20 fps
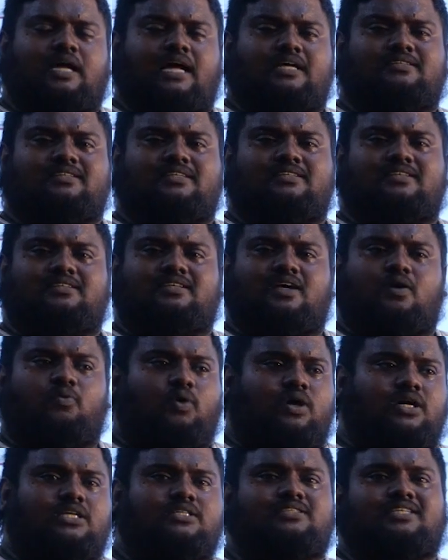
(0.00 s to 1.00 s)
caste census or
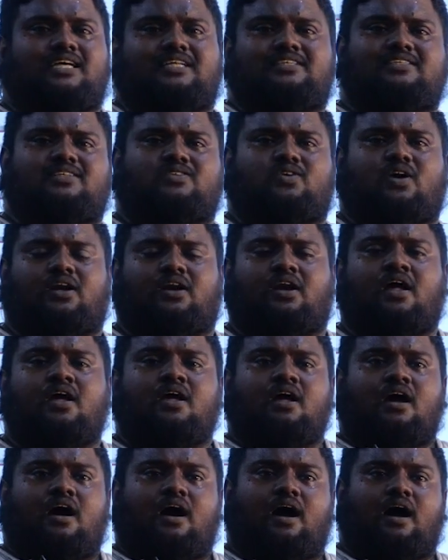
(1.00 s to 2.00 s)
what is census or
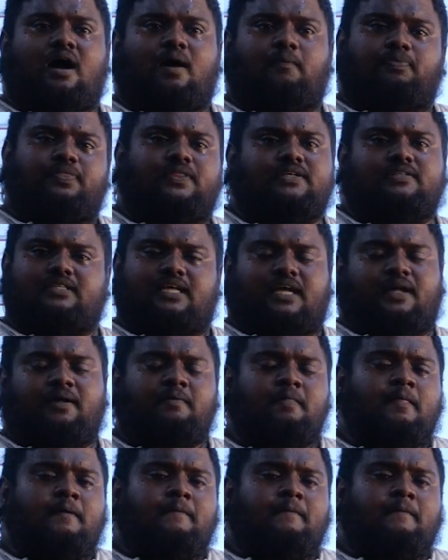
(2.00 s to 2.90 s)
this thing.